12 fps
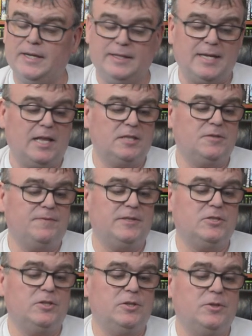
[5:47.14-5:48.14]
in
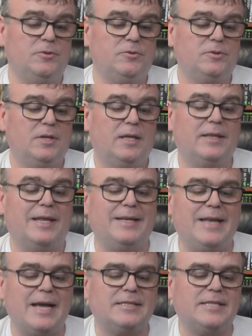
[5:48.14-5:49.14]
Intellivision news, the
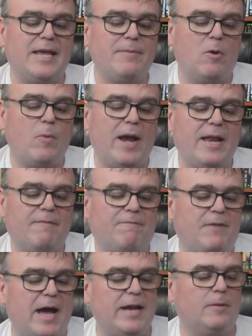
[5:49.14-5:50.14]
next game awaiting
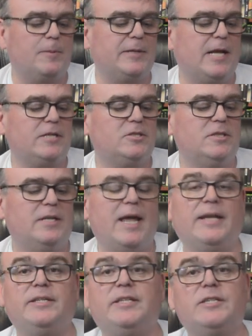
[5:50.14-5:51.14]
final production
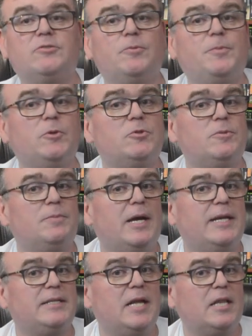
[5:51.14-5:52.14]
and distribution
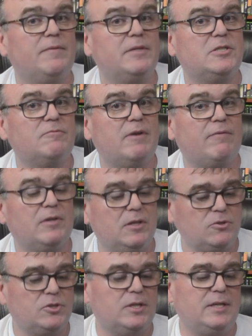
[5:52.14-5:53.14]
by Intellivision
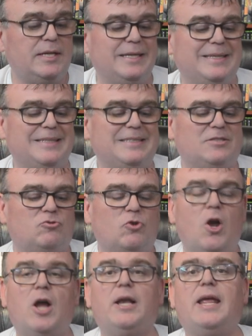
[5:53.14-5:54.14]
Revolution is
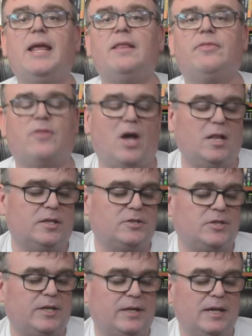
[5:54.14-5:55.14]
Tron
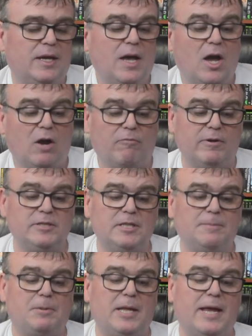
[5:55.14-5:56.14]
Anthology.
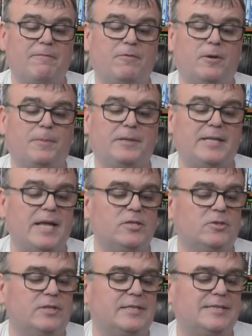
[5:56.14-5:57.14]
Originally planned for a
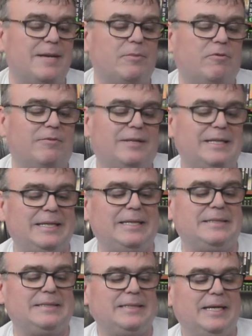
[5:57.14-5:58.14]
potential December
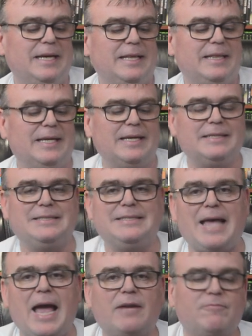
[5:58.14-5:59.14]
release, the
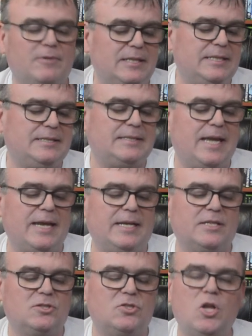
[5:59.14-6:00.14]
exact release date
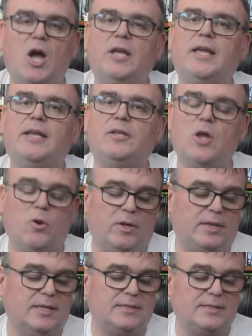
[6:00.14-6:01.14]
is not yet known at this